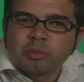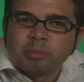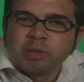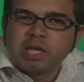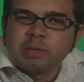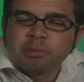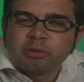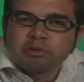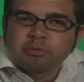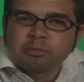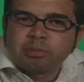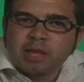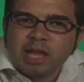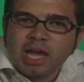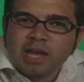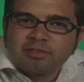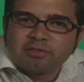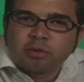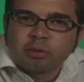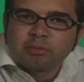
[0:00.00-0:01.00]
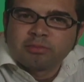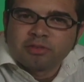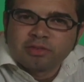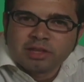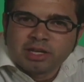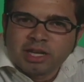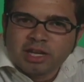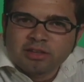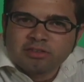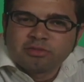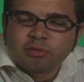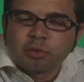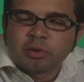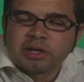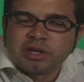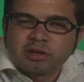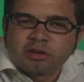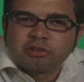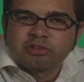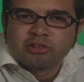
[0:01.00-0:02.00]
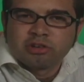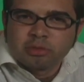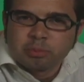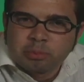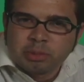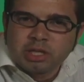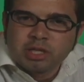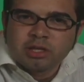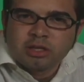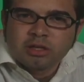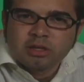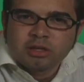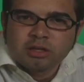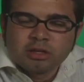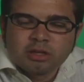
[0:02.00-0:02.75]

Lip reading: the people's platform for the next 4 years should be.